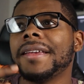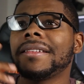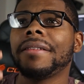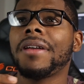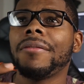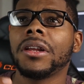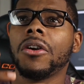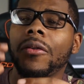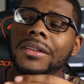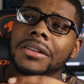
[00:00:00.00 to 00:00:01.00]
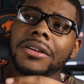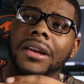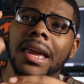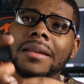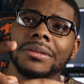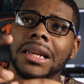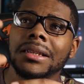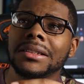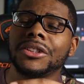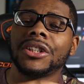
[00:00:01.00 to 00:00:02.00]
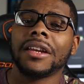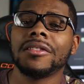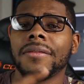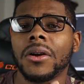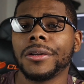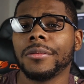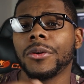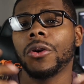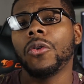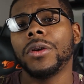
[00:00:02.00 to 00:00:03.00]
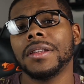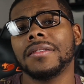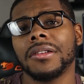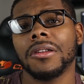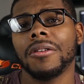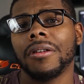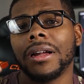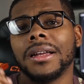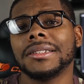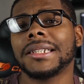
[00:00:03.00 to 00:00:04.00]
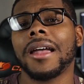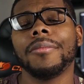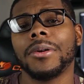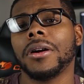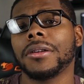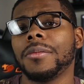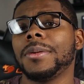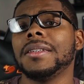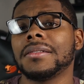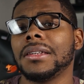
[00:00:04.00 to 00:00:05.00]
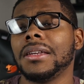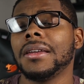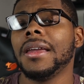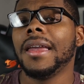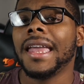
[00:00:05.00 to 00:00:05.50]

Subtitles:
instead of having to go into your game settings and changing the volume, or going into your sound bar on your PC